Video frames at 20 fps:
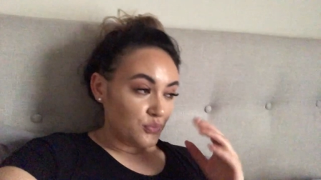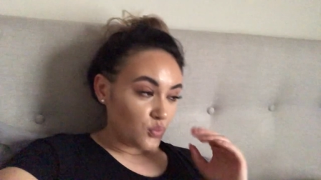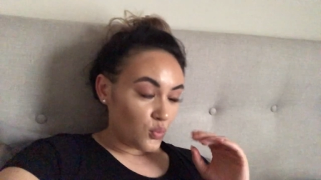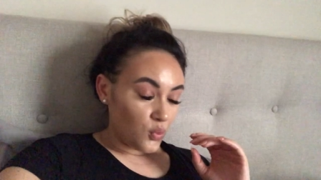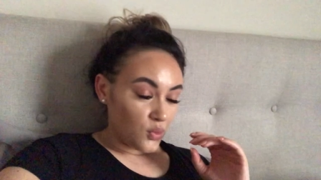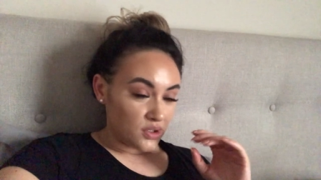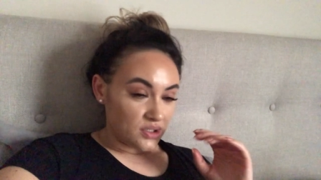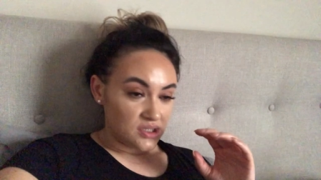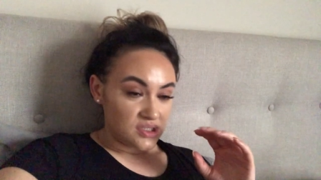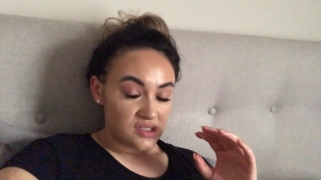
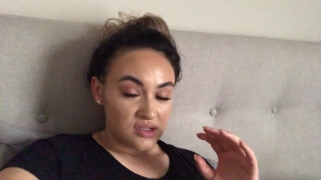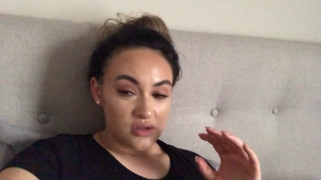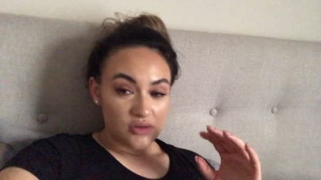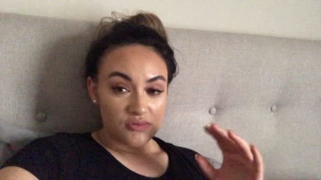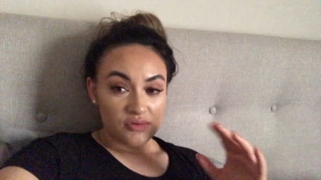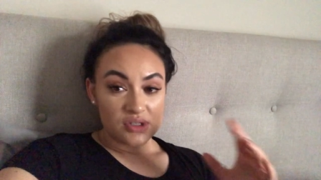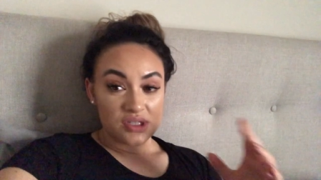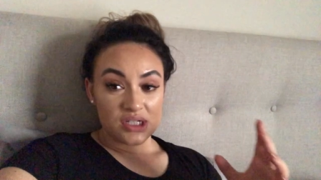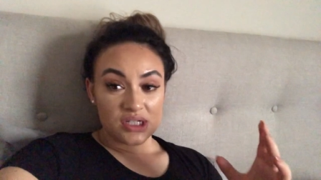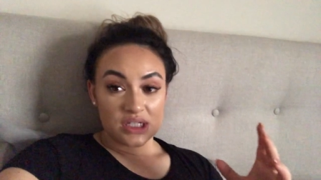was
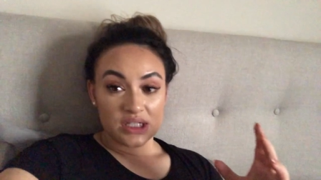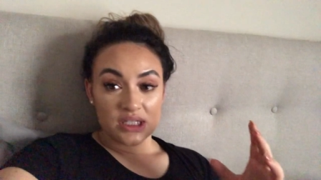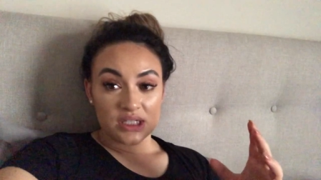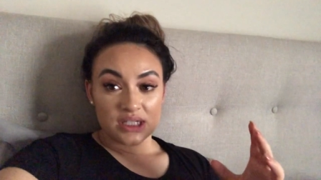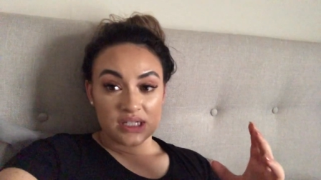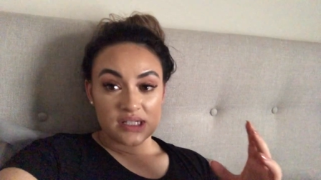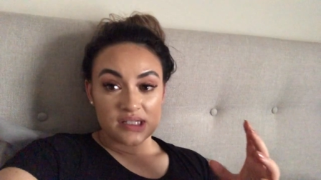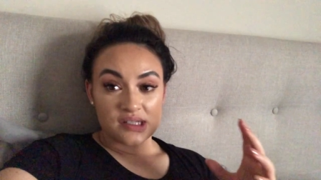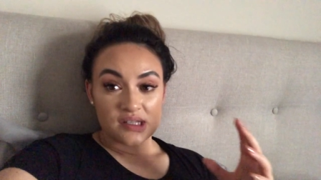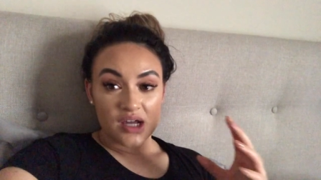
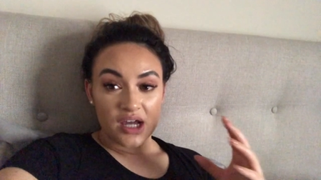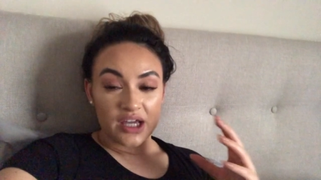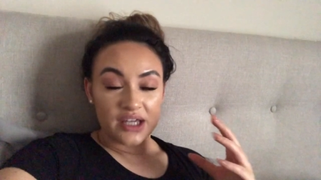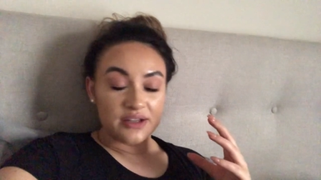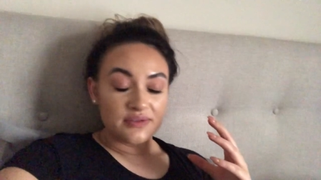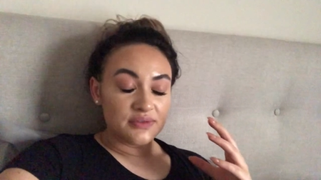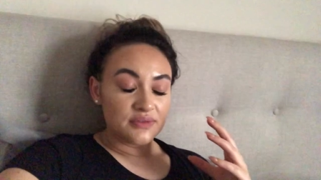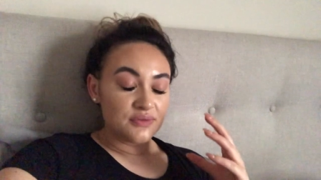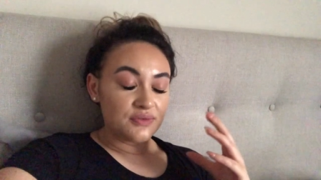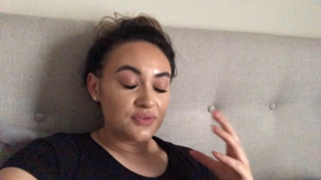ridiculous. I
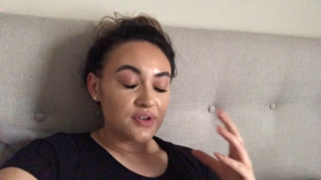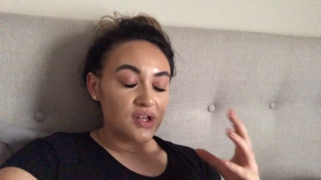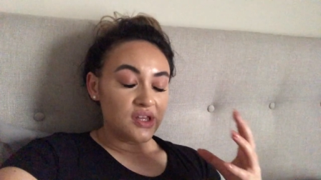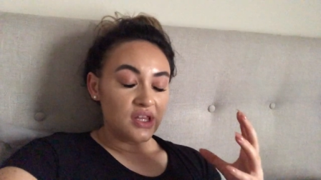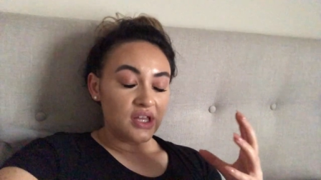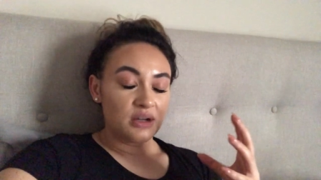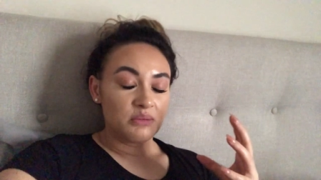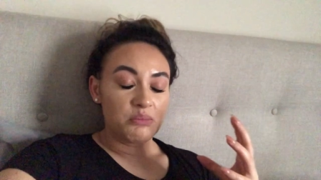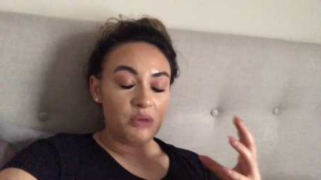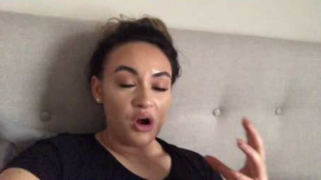even felt
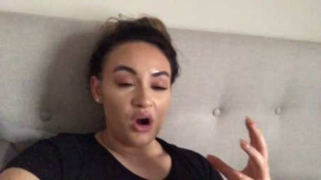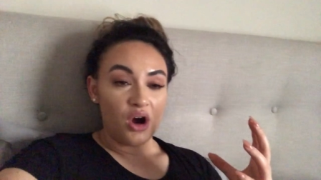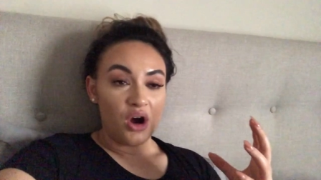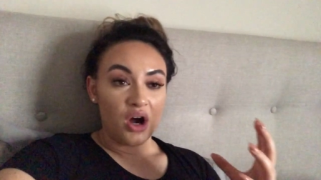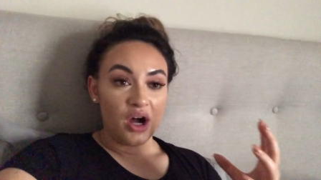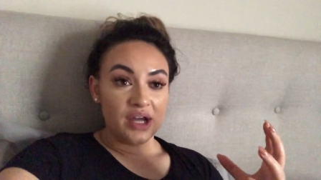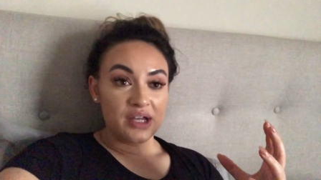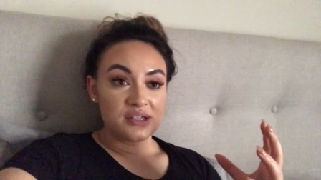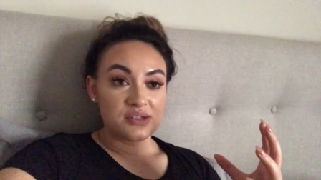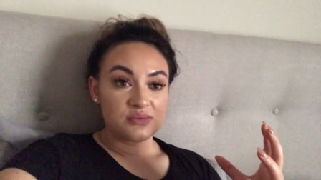like my
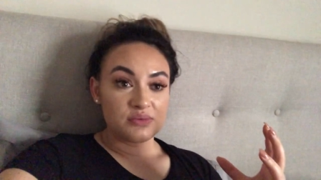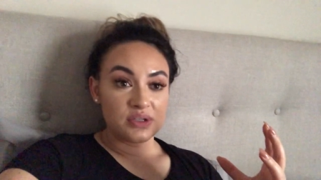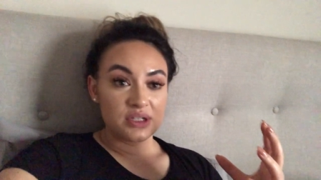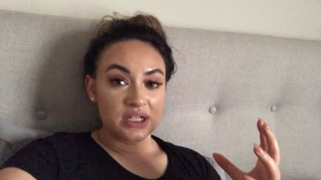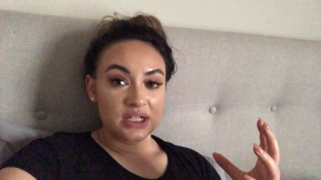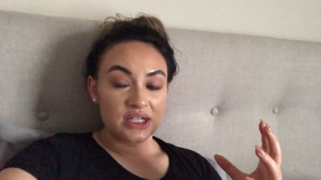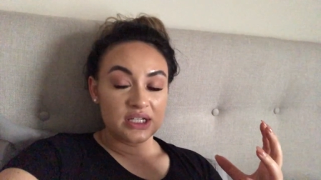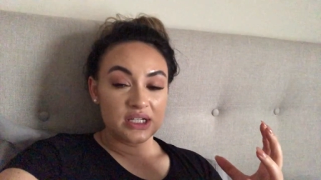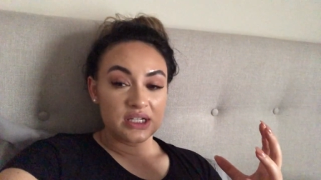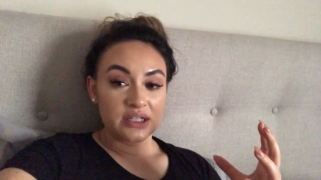eyes were
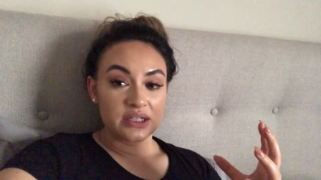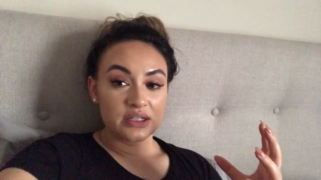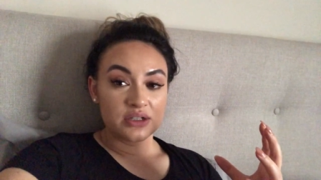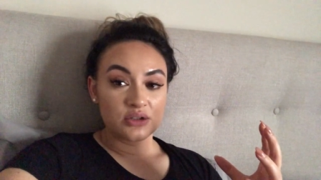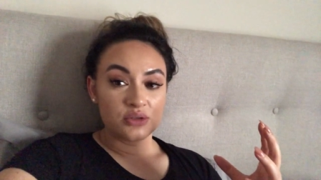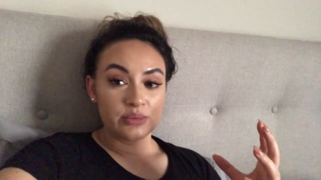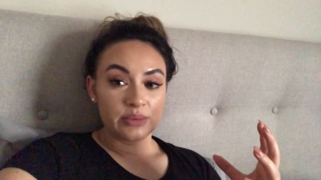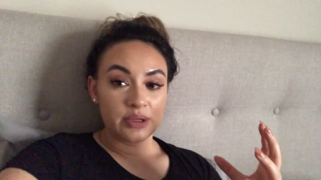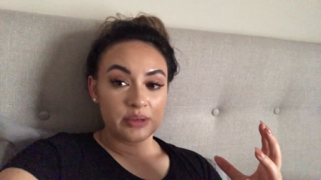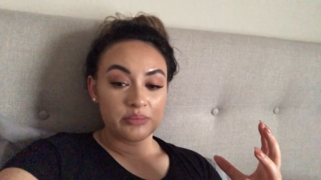getting a
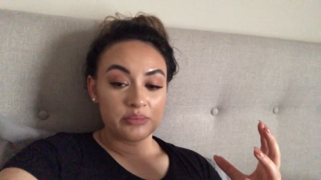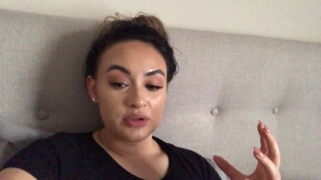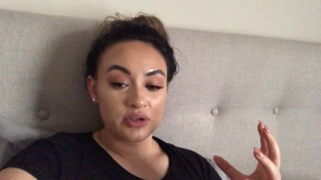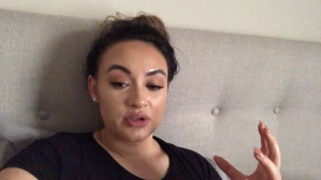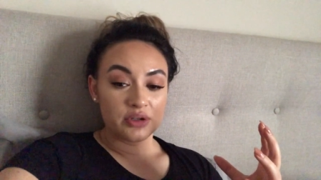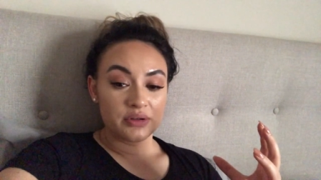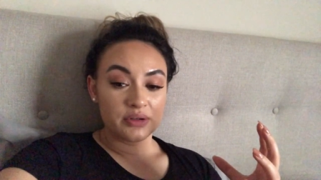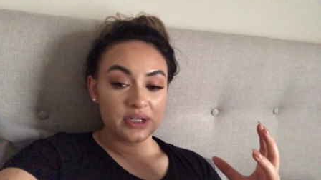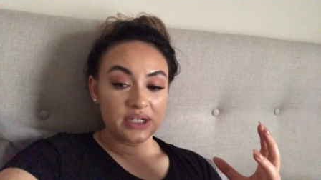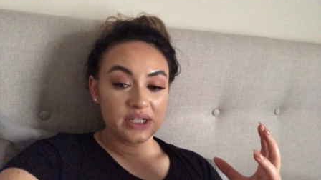little bit
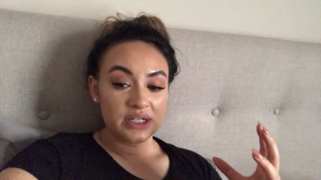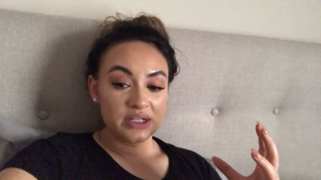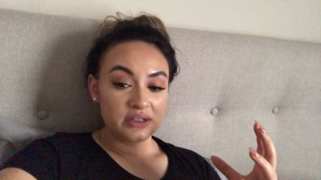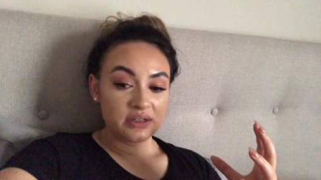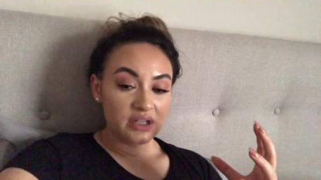blurry,